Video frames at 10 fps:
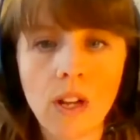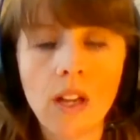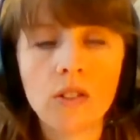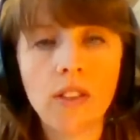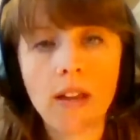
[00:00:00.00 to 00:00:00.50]

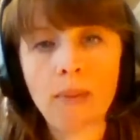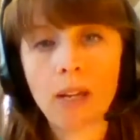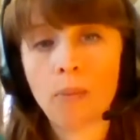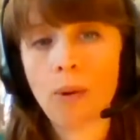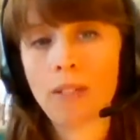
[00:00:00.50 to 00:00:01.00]
they make
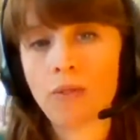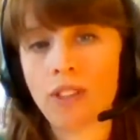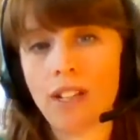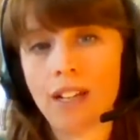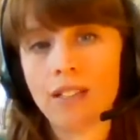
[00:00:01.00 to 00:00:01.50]
appointments for
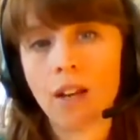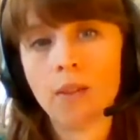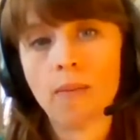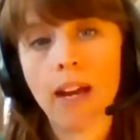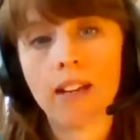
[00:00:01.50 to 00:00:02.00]
the next time
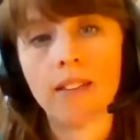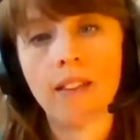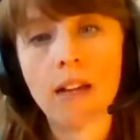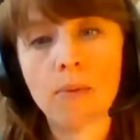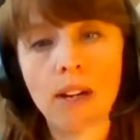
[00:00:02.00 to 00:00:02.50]
you're back in the
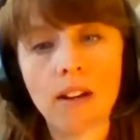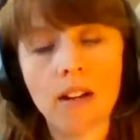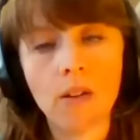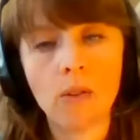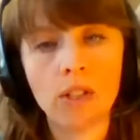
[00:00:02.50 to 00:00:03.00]

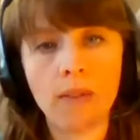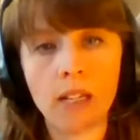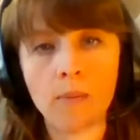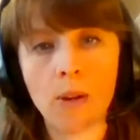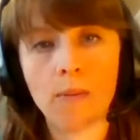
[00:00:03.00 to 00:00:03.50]
library, or do you
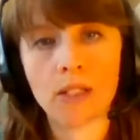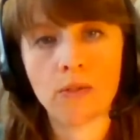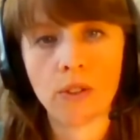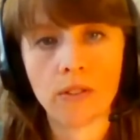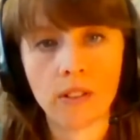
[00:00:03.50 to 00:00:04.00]
make appointments
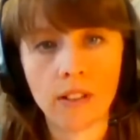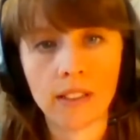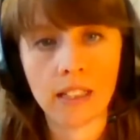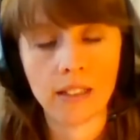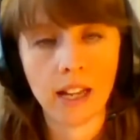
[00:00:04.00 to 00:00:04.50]
for a
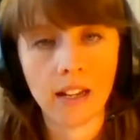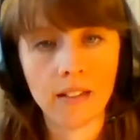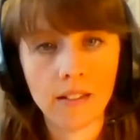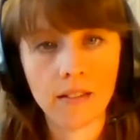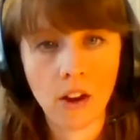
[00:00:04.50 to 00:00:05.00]
legal
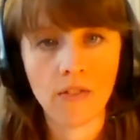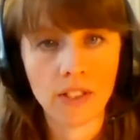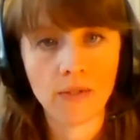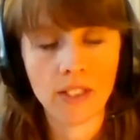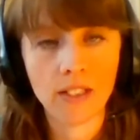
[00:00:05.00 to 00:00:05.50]
aid
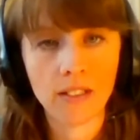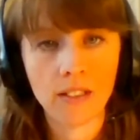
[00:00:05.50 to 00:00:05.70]
office visit?